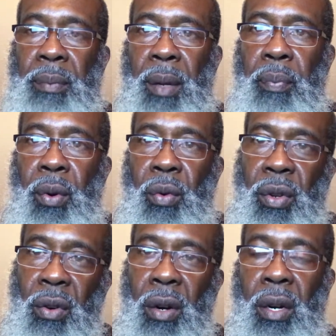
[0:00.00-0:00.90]
be pruned.
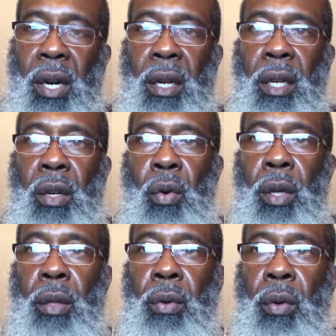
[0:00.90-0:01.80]
You all call it
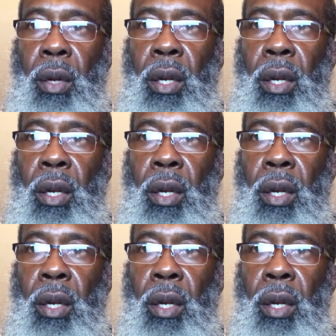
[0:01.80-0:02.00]
going through.